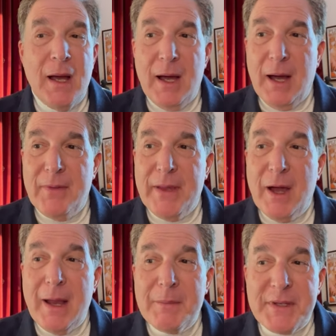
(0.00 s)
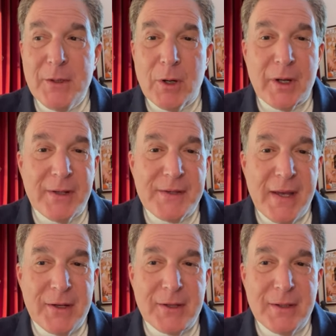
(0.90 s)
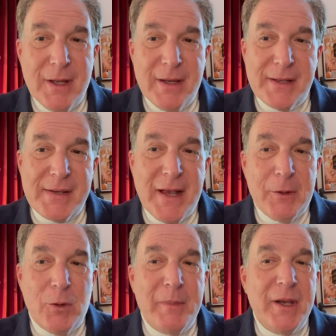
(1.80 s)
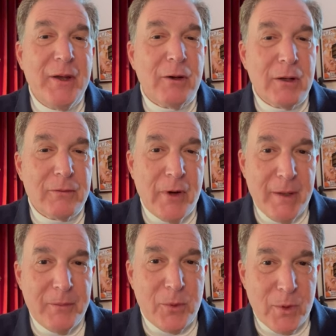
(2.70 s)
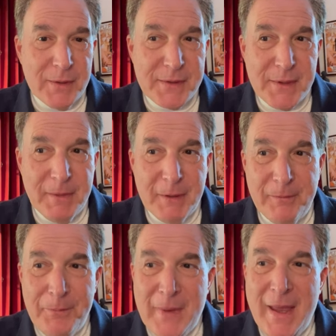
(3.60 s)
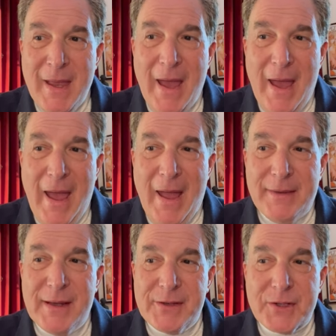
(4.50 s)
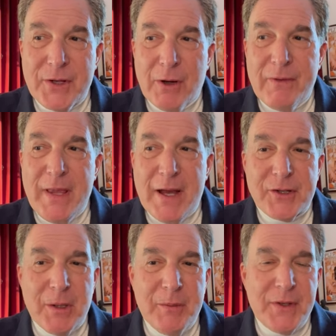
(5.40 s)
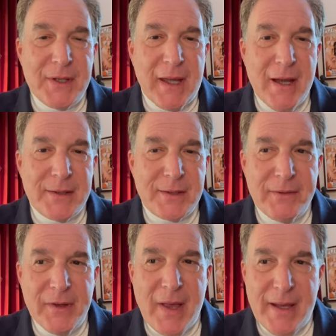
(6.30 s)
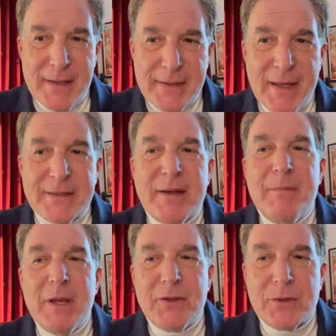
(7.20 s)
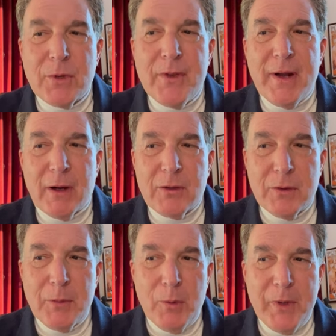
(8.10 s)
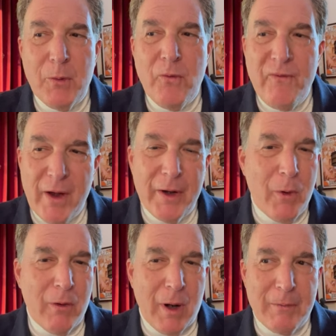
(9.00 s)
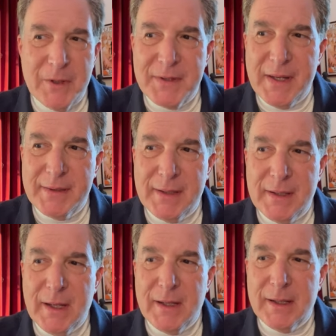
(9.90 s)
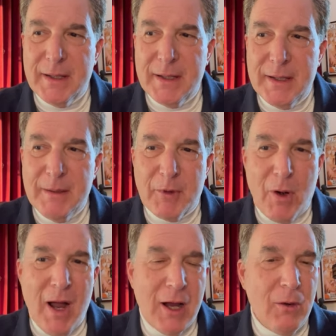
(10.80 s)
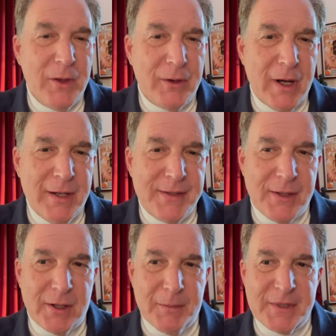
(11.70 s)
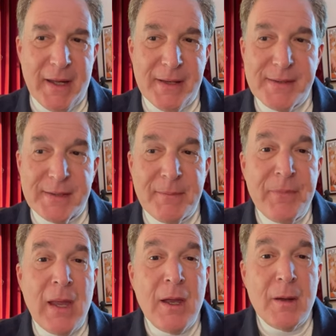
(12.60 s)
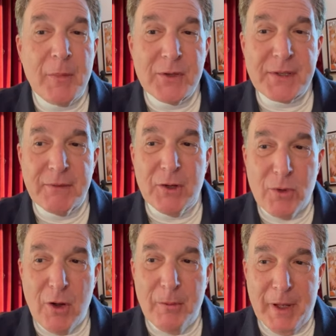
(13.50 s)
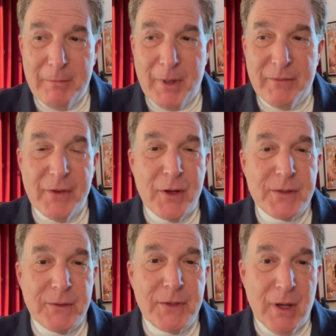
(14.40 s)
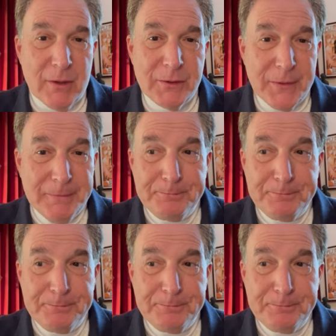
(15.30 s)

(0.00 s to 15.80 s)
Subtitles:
The IMC organization and its annual meeting are of great importance to me. And as chair of the National Music Council of the United States, I've made sure that our group will be very well represented in Morocco under any circumstances. Most of you know me, but for those who don't,